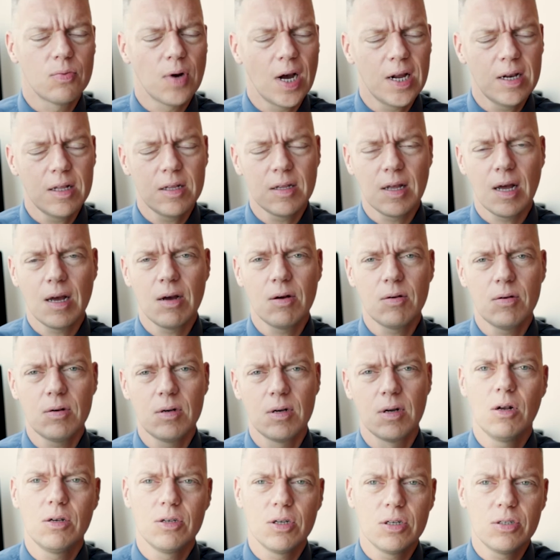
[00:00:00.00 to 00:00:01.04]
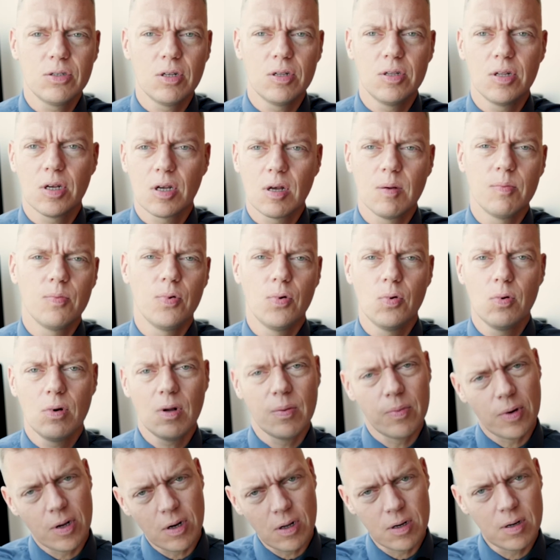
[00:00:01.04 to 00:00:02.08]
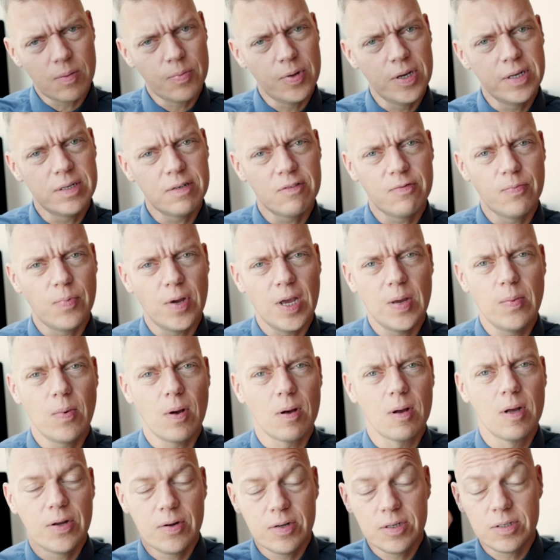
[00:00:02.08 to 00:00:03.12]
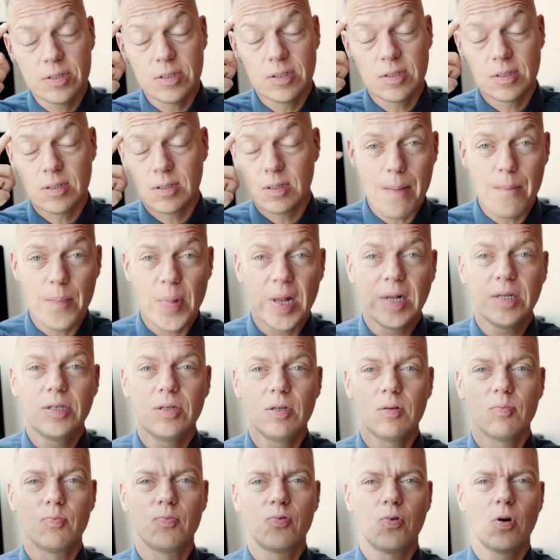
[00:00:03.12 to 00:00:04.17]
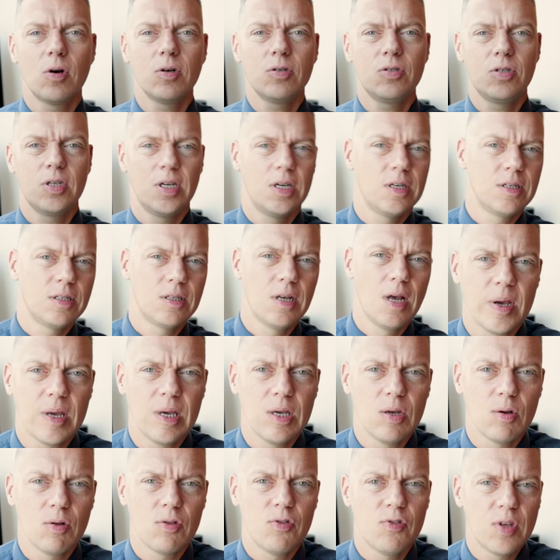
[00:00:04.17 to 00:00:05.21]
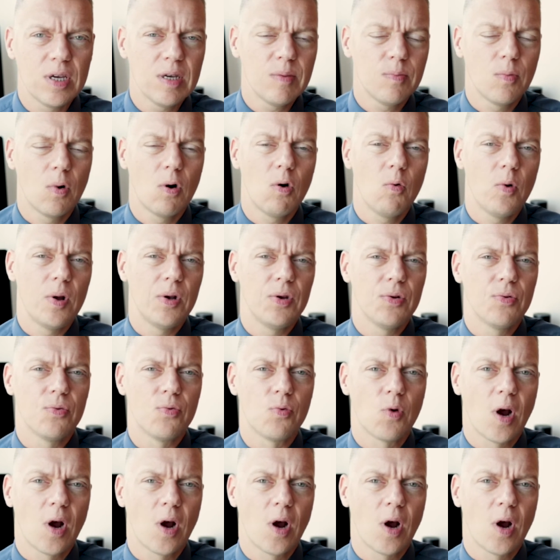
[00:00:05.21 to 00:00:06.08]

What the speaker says: So write it down, not just on the computer, but on a piece of paper. There is a mental process making you think more when you